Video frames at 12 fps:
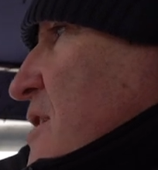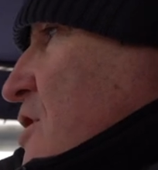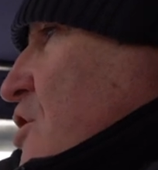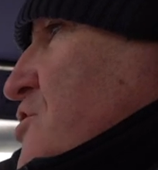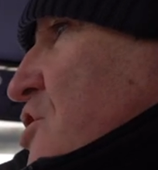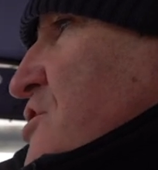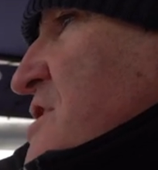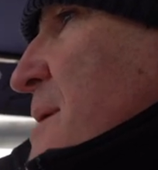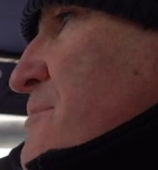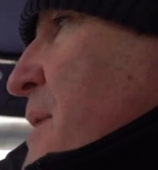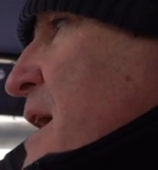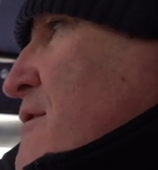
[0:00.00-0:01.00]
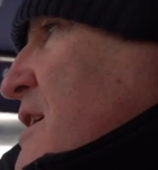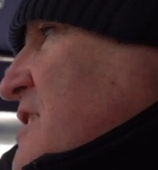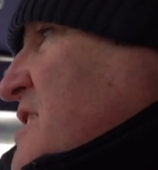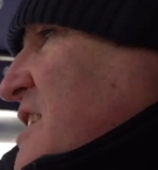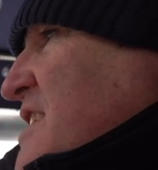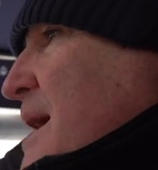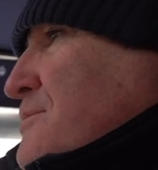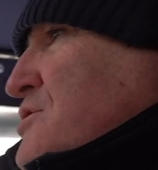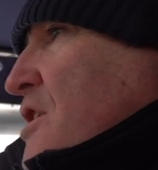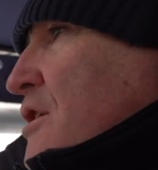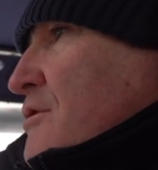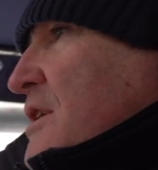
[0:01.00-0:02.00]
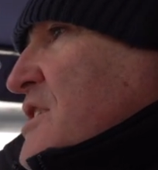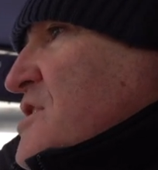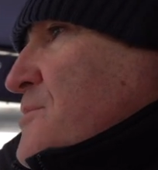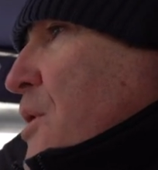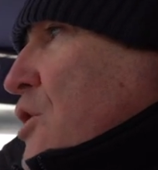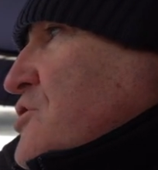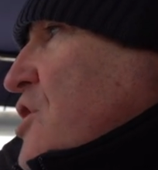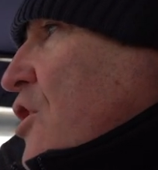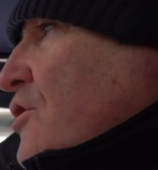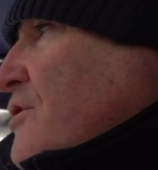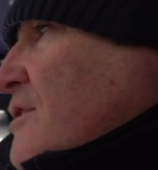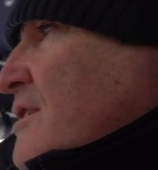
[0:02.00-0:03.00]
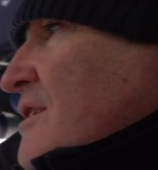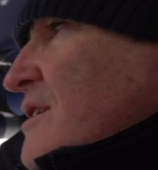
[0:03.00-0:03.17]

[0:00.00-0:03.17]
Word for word: Because on some bearings it's absolutely spot on.